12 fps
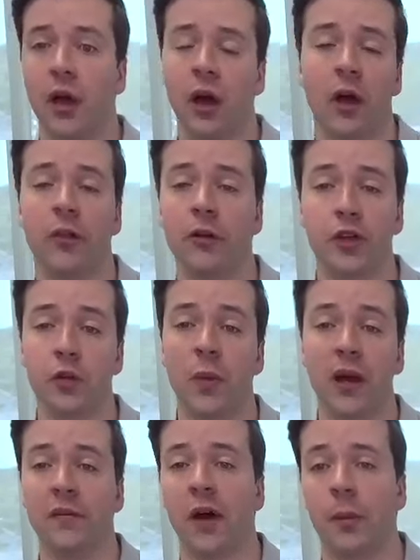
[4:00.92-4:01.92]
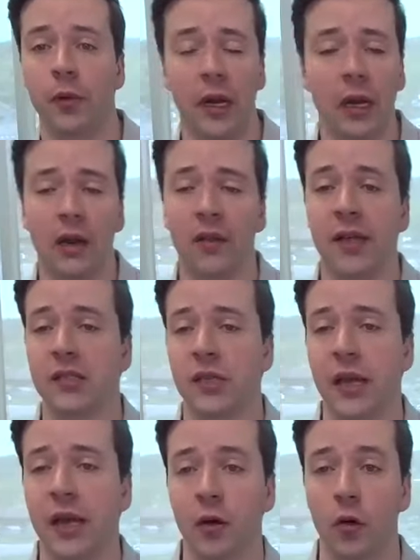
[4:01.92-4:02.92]
others who may have operated in that
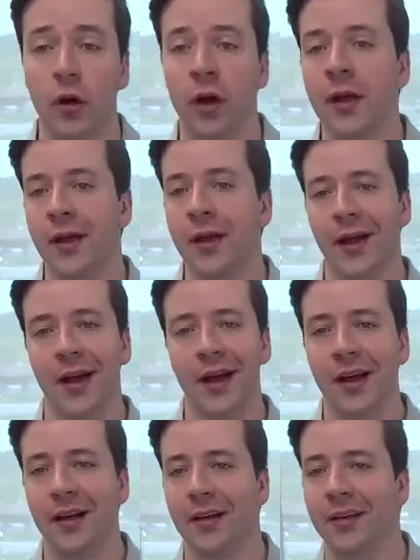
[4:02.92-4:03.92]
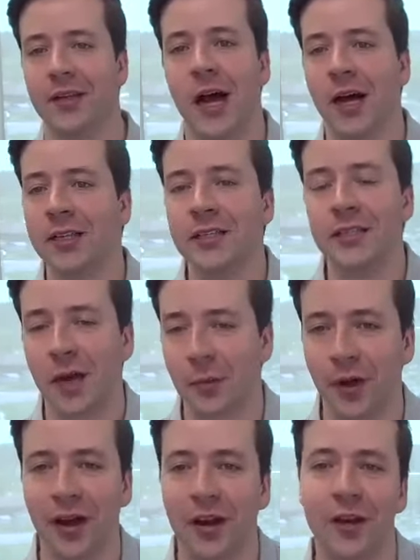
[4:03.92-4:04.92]
state, or Hans has
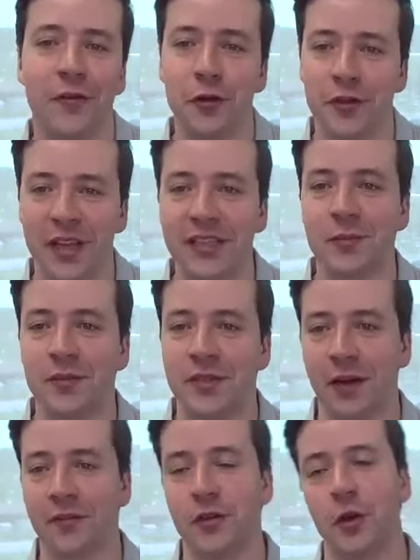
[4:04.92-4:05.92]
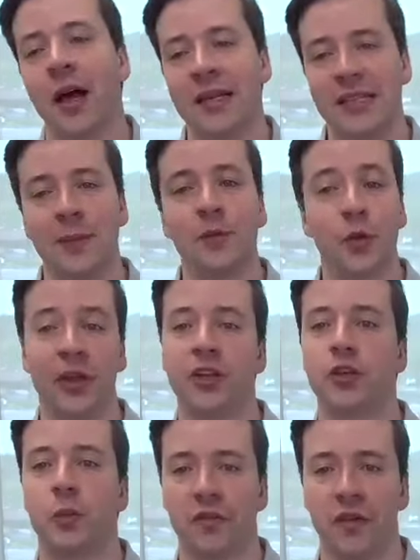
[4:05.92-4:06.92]
operated in a few states himself. So a lot of times we can
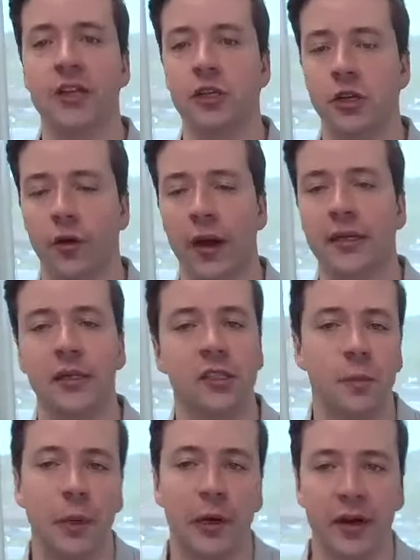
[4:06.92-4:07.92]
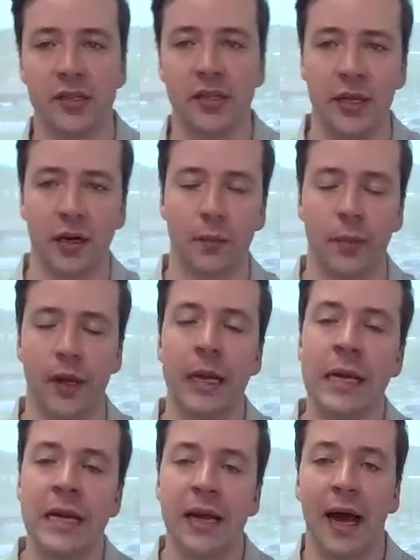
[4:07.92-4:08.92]
just provide you direct experience there. But
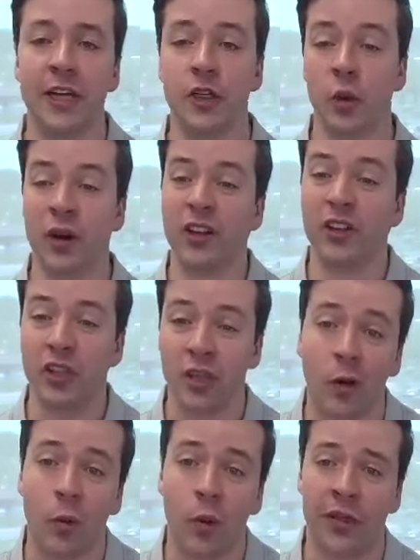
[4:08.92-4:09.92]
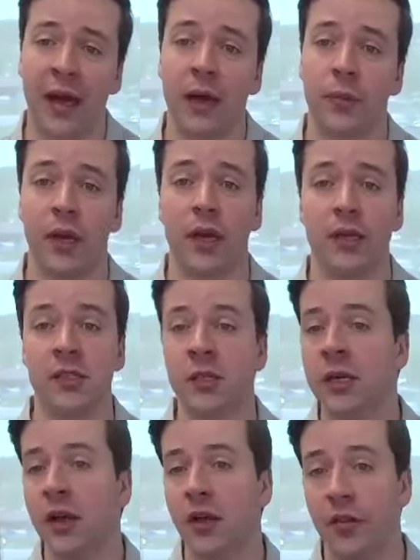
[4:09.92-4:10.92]
I just wanted to start with that because
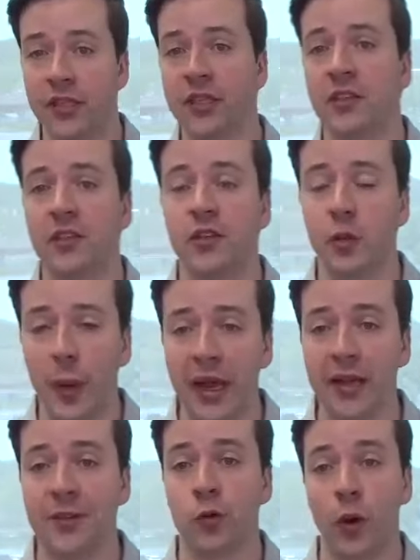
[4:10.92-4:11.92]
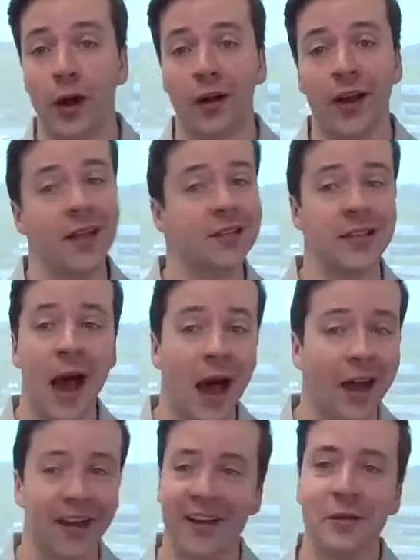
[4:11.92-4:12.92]
this is a space where it's
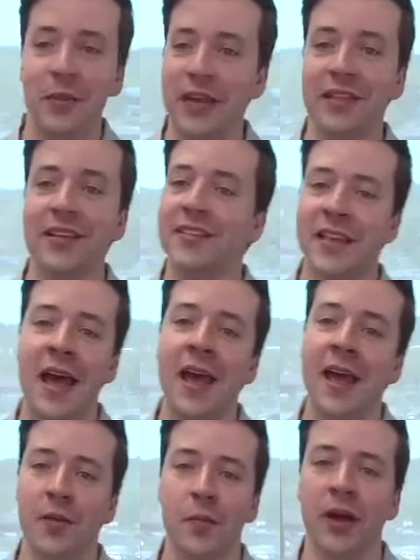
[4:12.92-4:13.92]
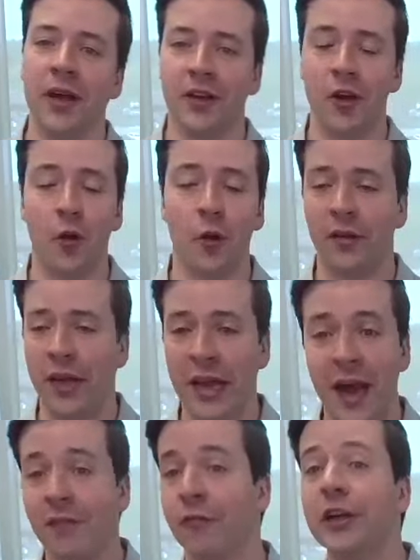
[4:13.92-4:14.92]
not going to be the same, you know,
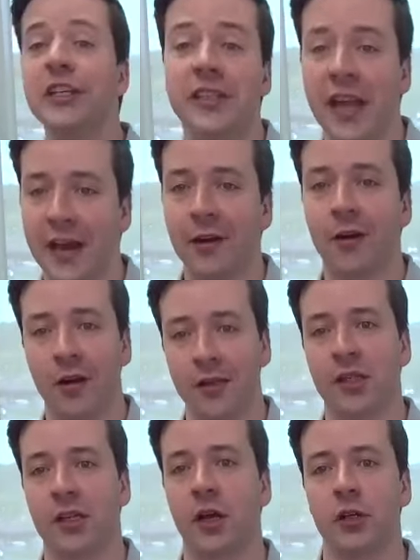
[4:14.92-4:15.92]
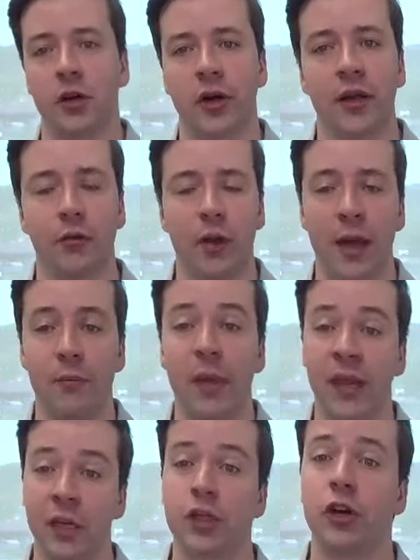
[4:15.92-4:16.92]
in every state across the country, and
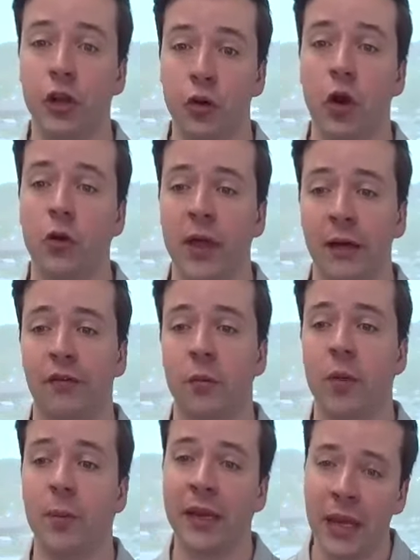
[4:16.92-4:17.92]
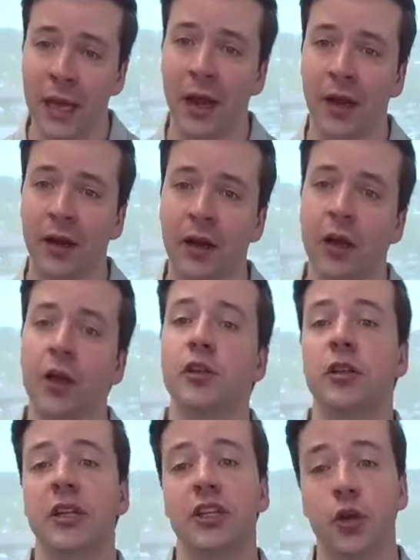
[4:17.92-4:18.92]
making sure you know that from the beginning
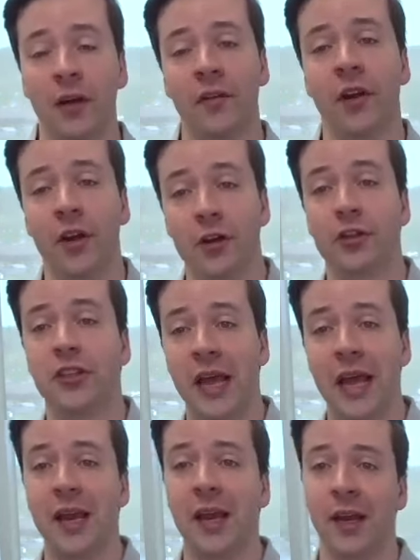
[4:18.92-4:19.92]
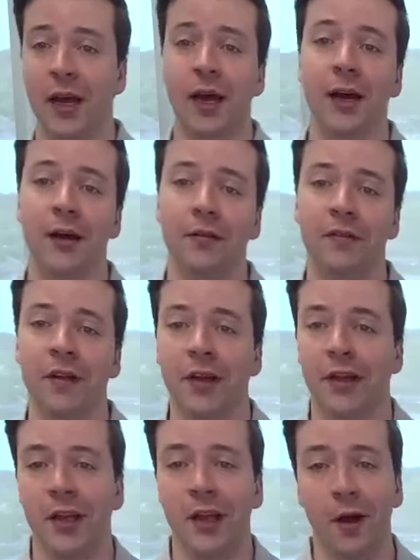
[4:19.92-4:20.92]
so that you have an understanding of,
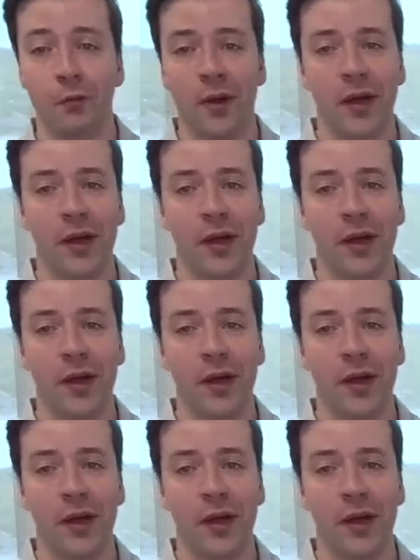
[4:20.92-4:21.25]
you know,